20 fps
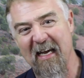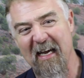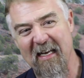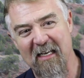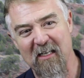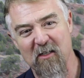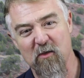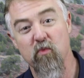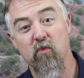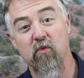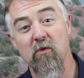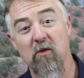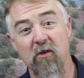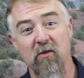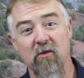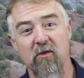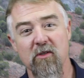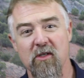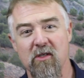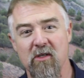had its
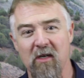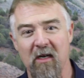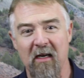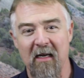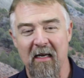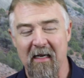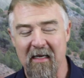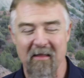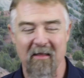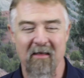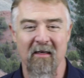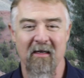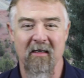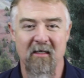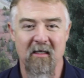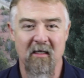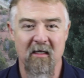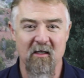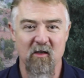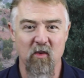roots in the
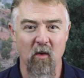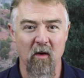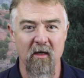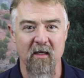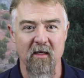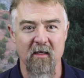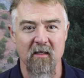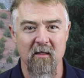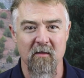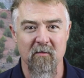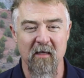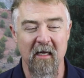1920s.